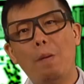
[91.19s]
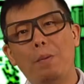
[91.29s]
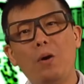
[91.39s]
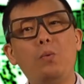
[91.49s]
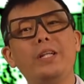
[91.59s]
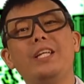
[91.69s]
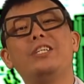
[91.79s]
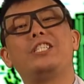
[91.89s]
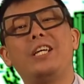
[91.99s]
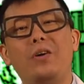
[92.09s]
But when
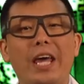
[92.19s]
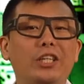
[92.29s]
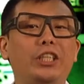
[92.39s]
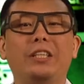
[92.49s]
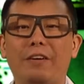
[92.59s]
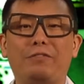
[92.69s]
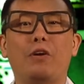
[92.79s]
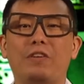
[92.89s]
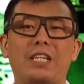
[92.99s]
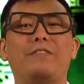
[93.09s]
there's still energy
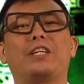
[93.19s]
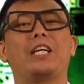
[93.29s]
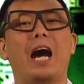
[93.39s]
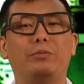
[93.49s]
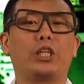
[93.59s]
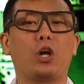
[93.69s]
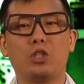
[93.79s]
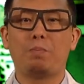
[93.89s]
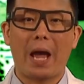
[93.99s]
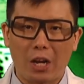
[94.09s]
leftovers after the object
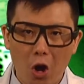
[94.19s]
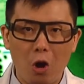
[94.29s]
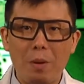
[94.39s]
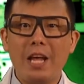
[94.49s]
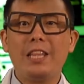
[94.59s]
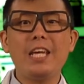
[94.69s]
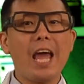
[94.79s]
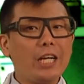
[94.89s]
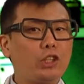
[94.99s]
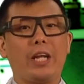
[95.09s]
goes back home, the
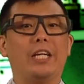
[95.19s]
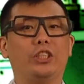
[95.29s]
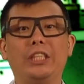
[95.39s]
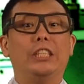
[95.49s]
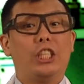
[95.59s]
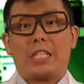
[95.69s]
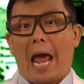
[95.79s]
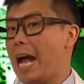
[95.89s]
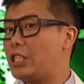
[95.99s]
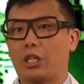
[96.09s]
extra energy just
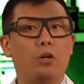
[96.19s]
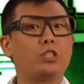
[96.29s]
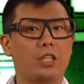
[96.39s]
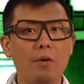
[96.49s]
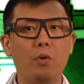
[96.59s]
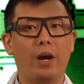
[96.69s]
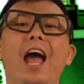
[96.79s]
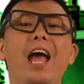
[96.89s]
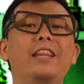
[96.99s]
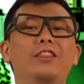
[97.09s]
has to go
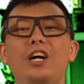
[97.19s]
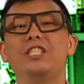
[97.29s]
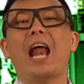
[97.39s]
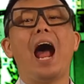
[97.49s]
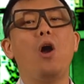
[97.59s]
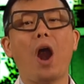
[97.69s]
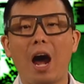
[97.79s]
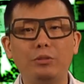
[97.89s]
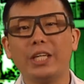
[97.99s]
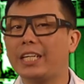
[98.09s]
somewhere. And thus, our
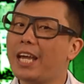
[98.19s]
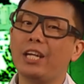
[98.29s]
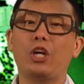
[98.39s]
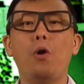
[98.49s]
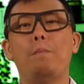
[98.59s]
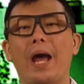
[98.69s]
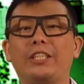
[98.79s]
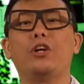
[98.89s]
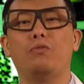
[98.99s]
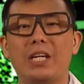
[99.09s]
object can't go
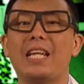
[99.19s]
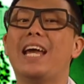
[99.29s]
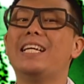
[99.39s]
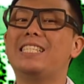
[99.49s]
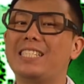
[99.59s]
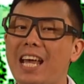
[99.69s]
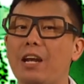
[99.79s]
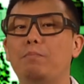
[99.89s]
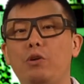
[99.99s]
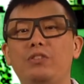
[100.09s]
back to rest and
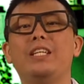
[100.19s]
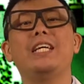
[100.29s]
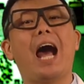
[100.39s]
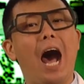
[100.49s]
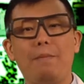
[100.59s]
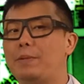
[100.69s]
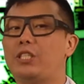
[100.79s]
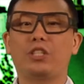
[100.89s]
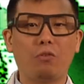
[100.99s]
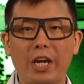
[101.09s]
instead moves in the
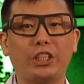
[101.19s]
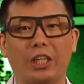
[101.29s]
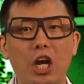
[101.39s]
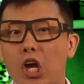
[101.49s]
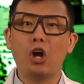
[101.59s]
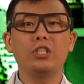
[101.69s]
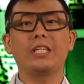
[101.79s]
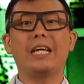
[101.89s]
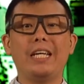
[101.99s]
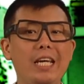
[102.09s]
opposite direction,
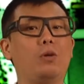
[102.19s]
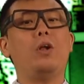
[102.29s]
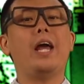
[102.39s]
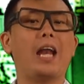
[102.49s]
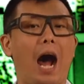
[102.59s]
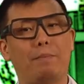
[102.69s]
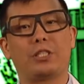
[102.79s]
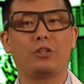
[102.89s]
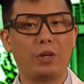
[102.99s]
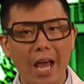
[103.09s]
causing an equal and
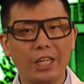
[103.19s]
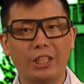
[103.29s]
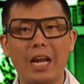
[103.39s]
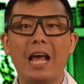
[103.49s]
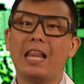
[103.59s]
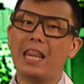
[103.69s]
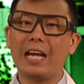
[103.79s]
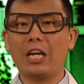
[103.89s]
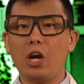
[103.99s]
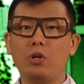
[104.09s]
opposite reaction
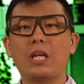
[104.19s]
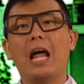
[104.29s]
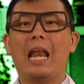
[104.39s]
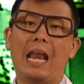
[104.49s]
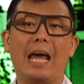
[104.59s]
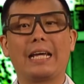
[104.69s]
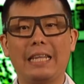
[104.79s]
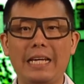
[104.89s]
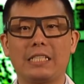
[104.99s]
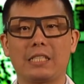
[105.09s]
that goes like
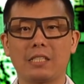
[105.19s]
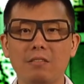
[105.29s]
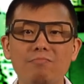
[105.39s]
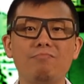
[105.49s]
this.